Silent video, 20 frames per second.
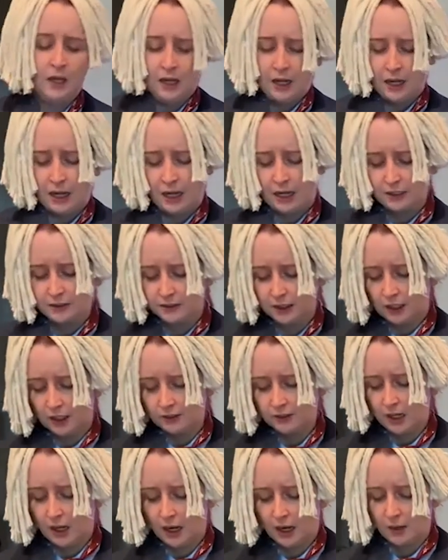And
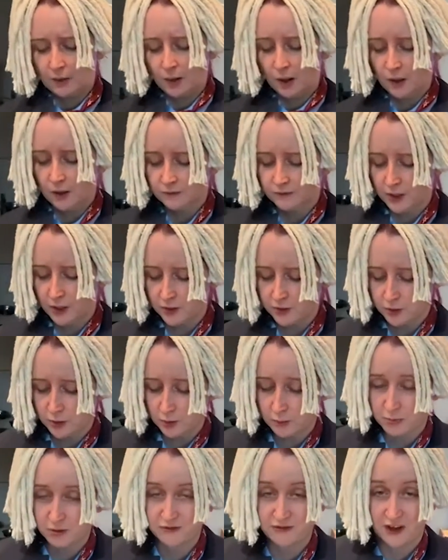now over to
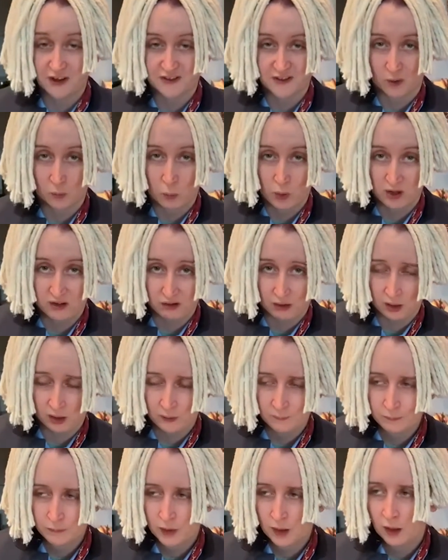Professor Whitty
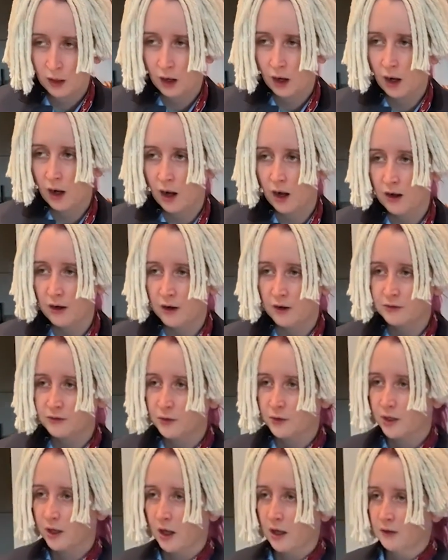for
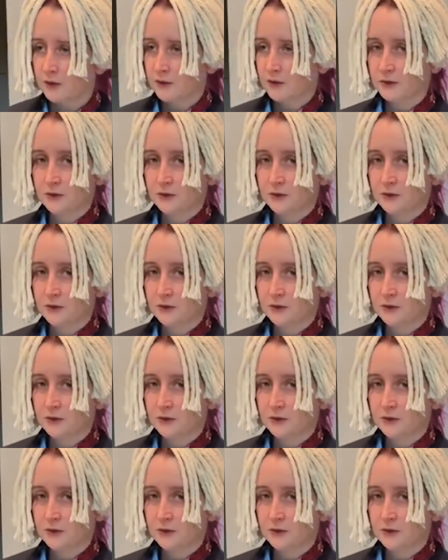the latest